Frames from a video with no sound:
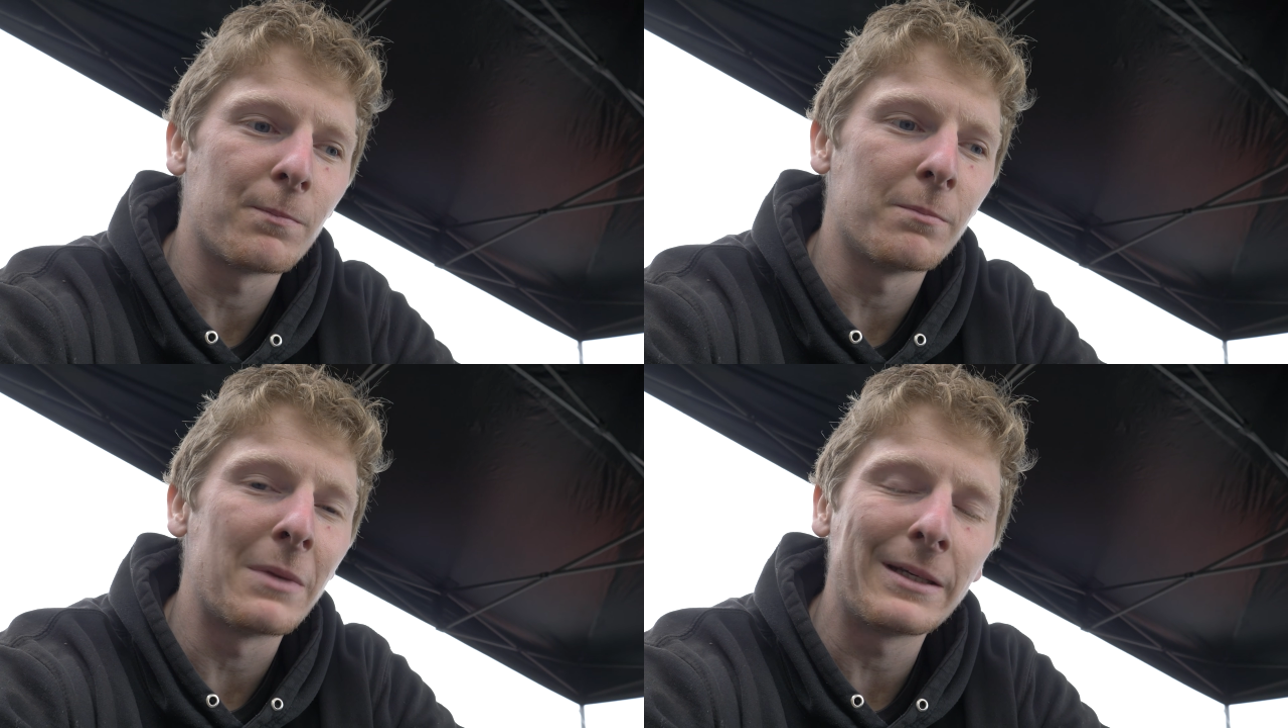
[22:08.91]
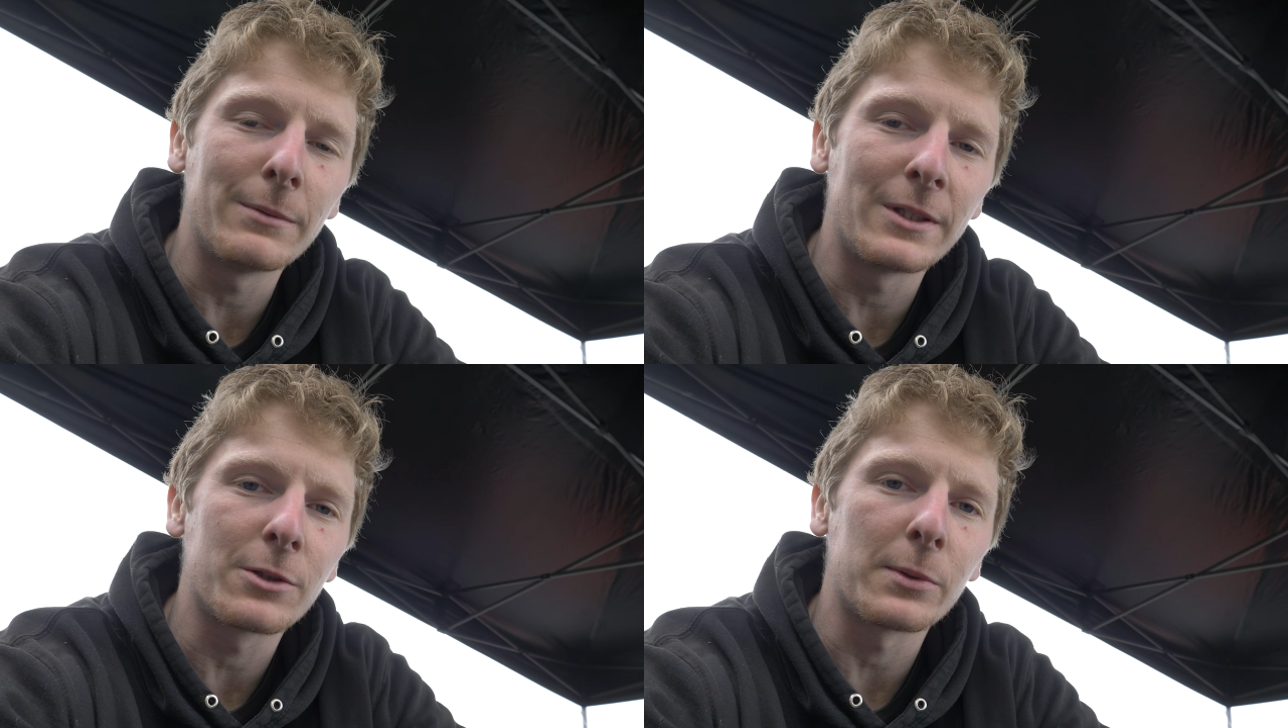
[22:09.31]

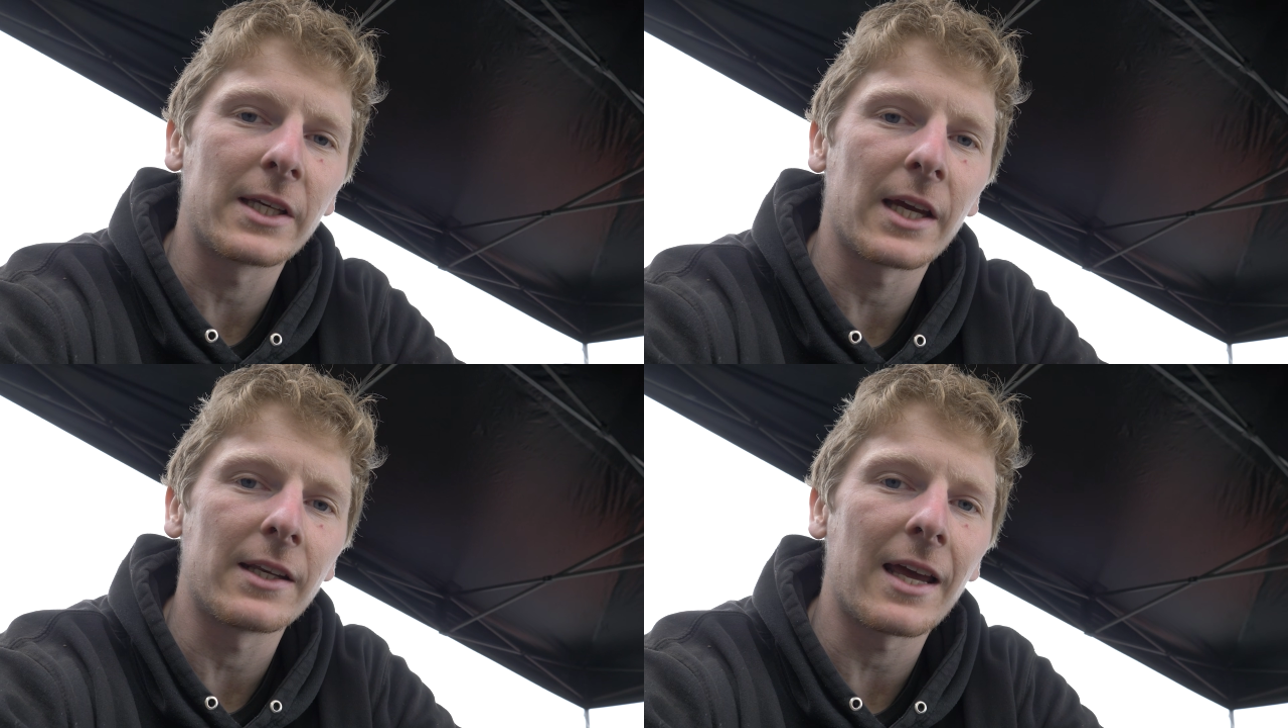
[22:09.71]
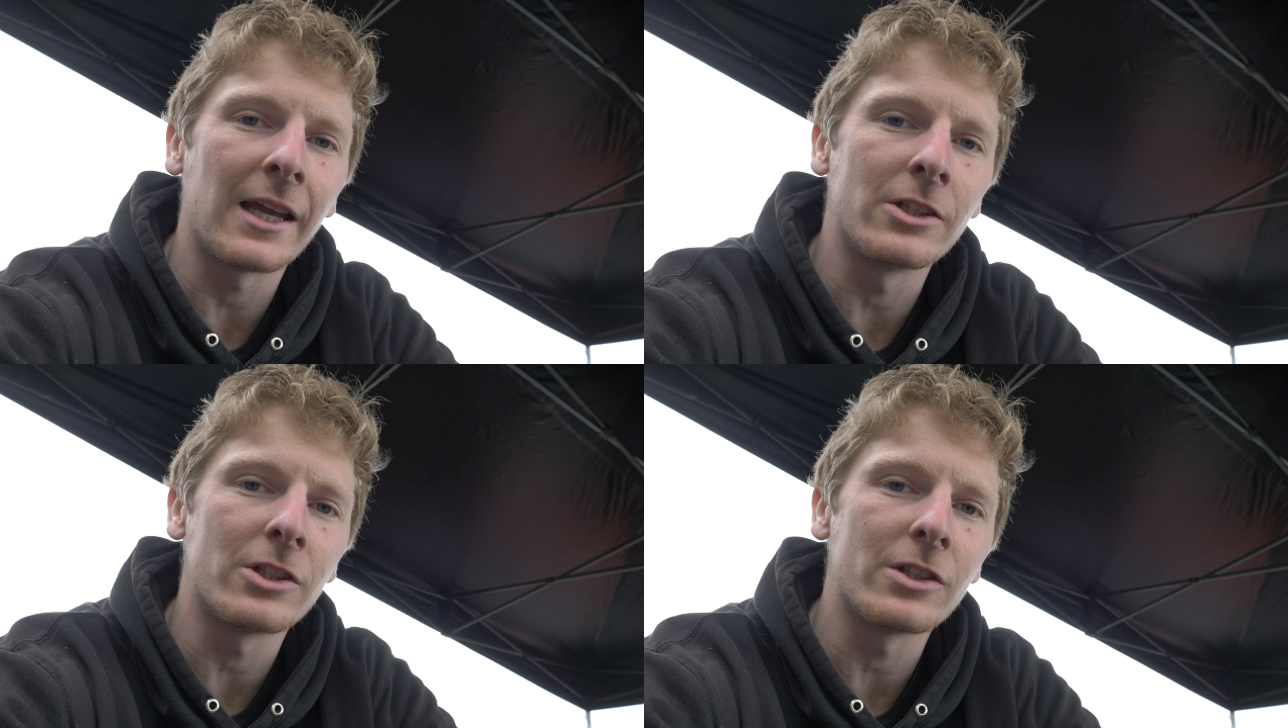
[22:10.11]
maybe this weekend,
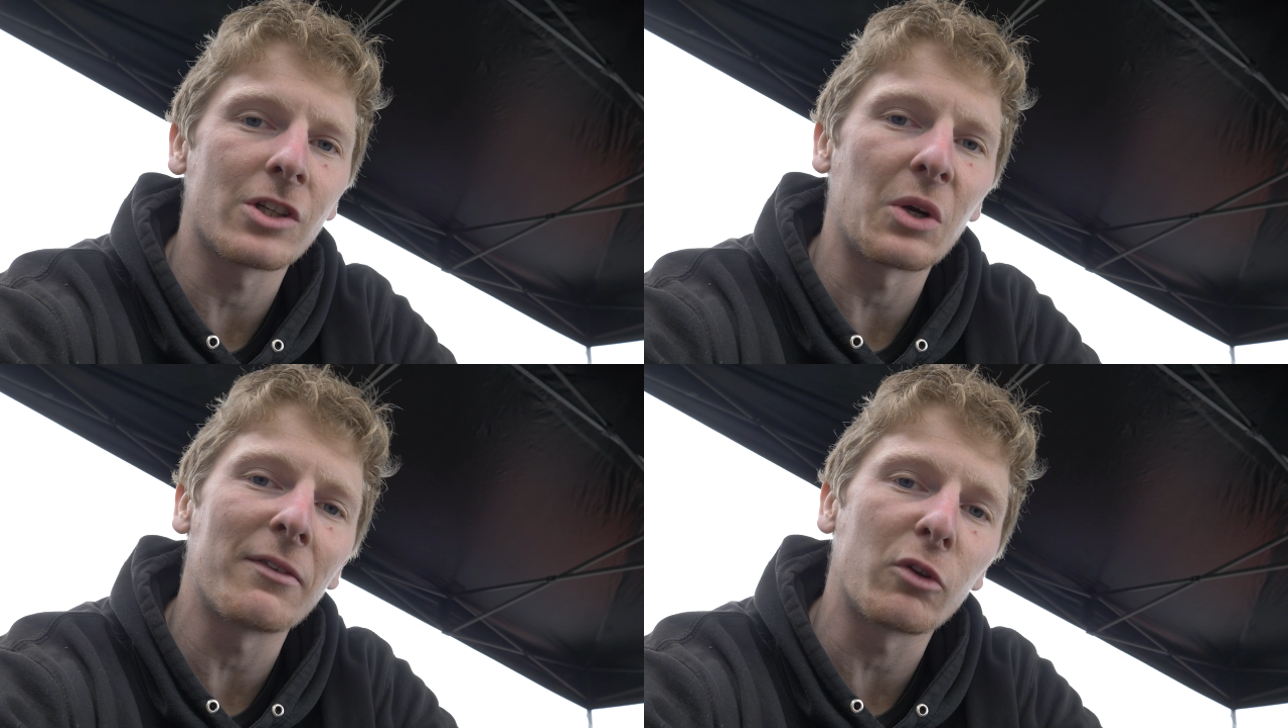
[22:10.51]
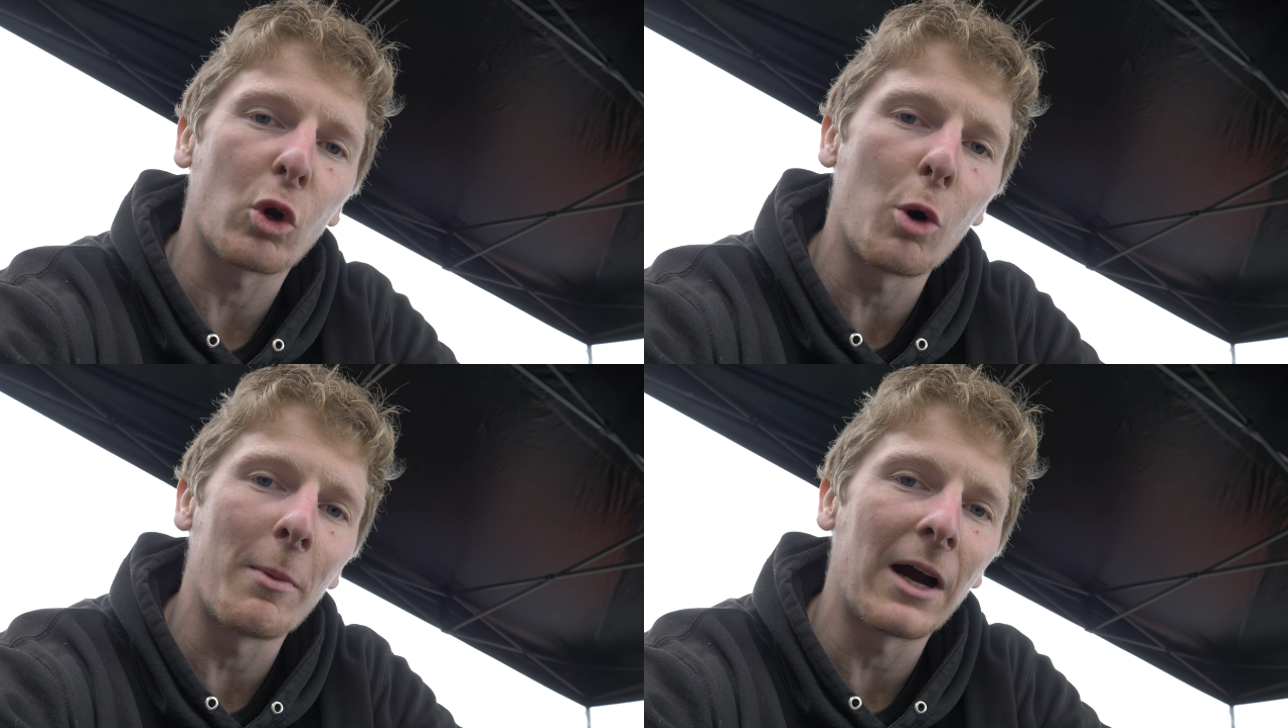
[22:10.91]
engine's going to have to come